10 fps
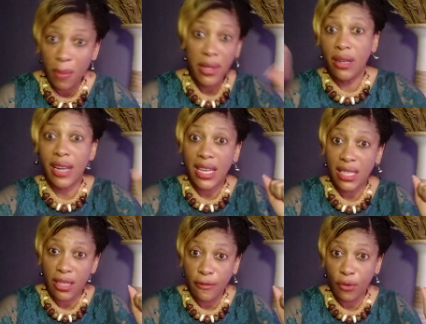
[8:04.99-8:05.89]
The middle
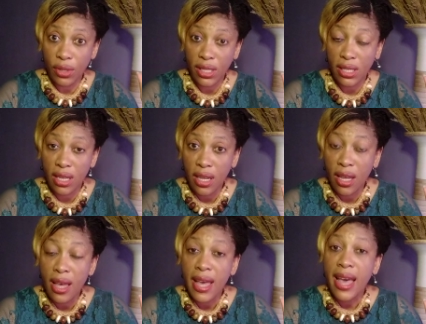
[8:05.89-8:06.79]
class can afford it.
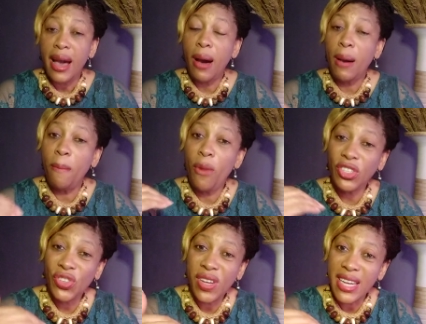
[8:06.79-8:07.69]

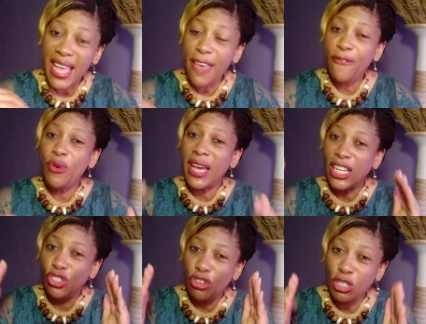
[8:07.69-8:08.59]
If you
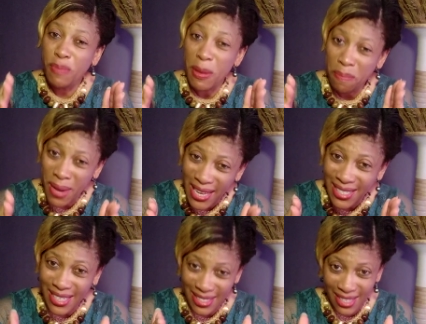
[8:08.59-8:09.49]
can just be
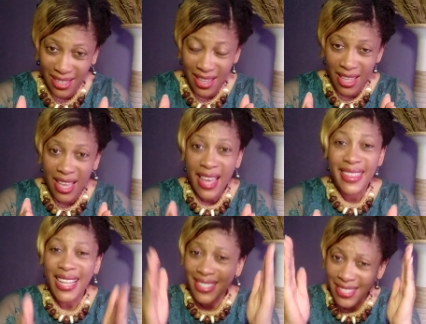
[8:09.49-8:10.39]
patient,
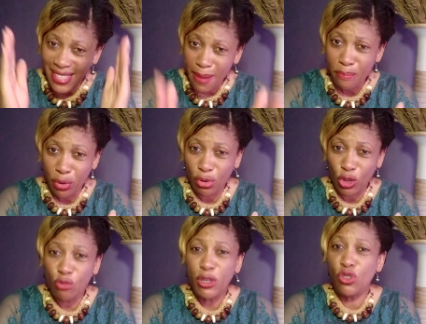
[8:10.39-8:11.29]
that same
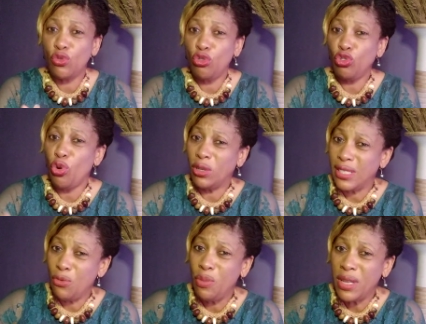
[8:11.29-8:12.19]
product will be sold
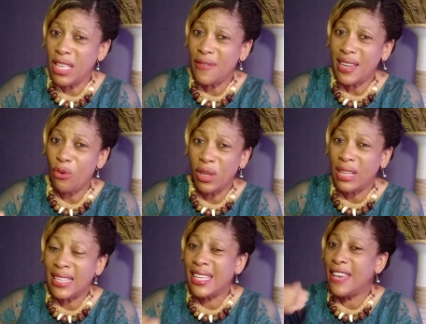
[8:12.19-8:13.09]
will be given
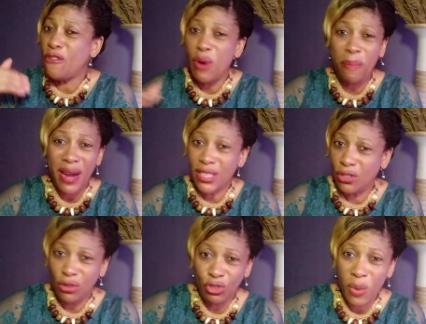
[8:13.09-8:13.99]
out at the giveaway
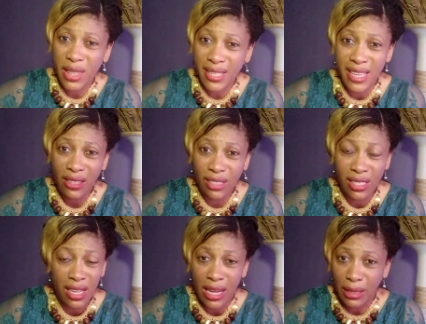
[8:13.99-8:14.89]
price during the
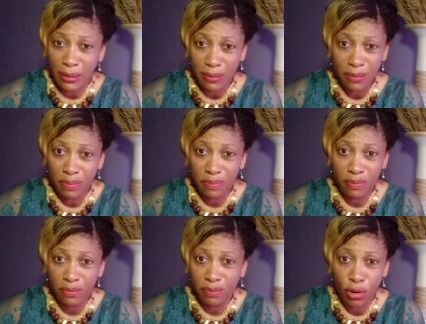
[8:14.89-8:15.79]
sales
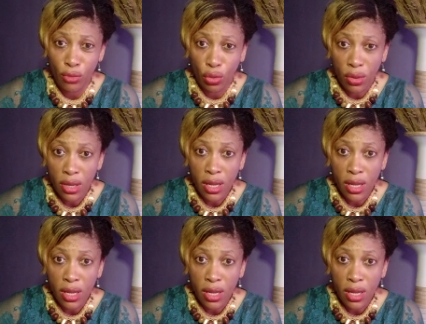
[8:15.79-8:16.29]
promo.